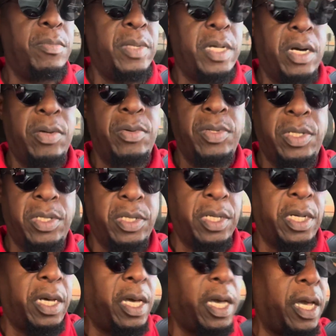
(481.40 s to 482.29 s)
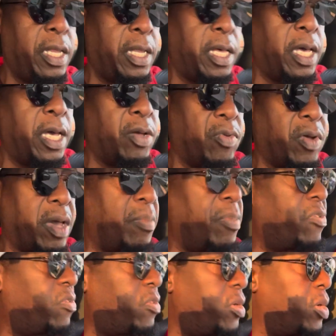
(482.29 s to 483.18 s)
down to the end here right
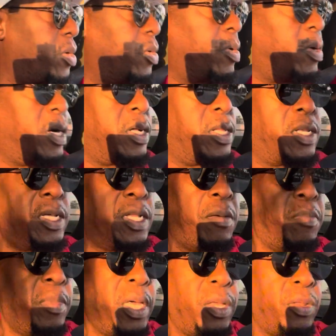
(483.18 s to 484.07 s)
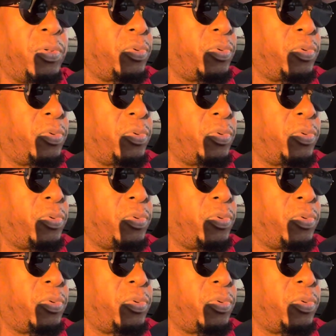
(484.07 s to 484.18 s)
before you go out to the main